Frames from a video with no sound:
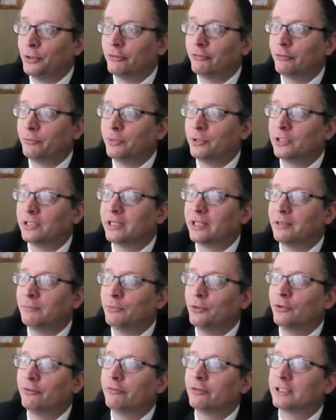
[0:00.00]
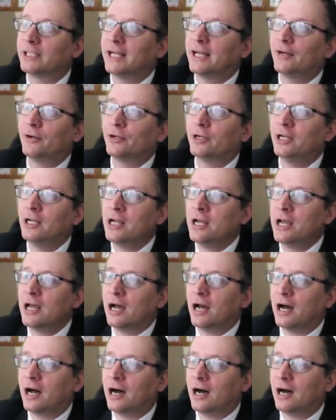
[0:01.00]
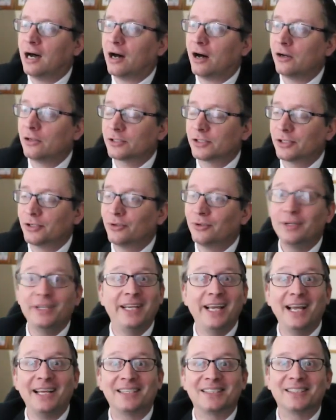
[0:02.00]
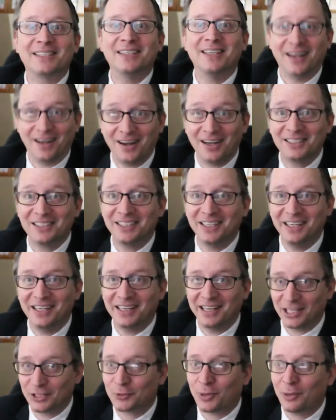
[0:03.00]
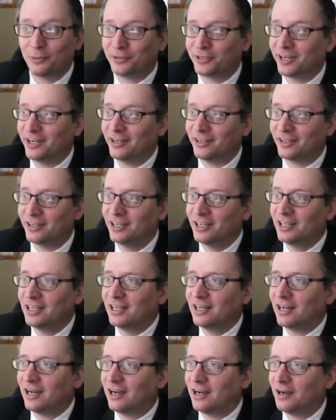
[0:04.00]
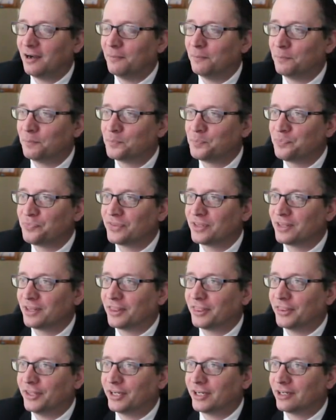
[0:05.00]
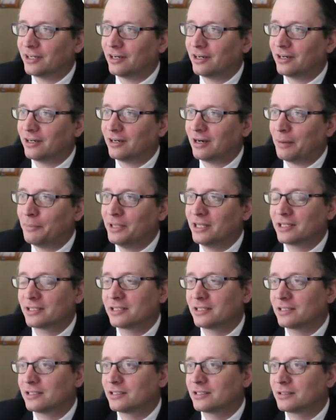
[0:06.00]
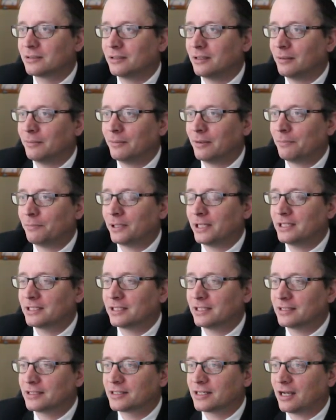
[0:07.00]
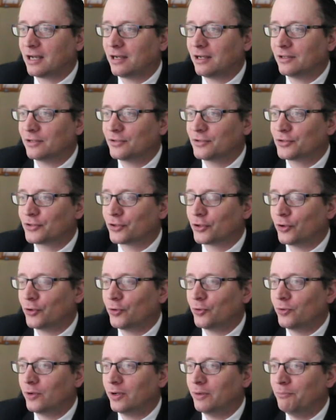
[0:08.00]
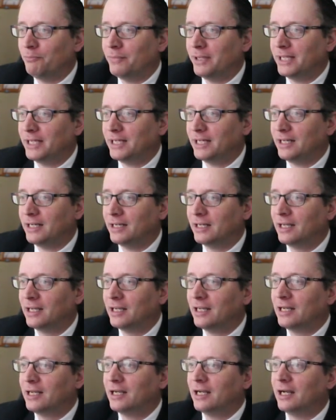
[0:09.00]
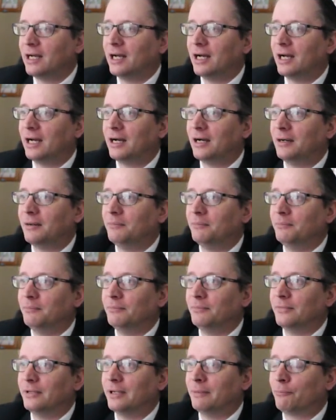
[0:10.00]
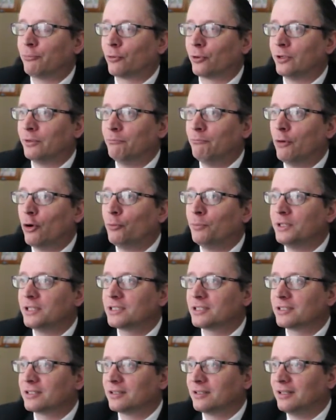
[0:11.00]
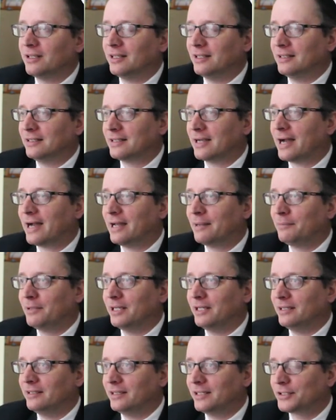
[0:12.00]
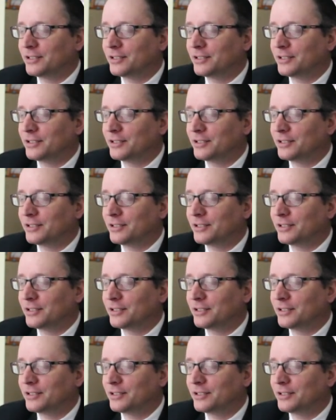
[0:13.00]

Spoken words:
Beautiful building in a beautiful town. Also, yes, haunted. That's why we're here. This is a place that saw so many important moments in time and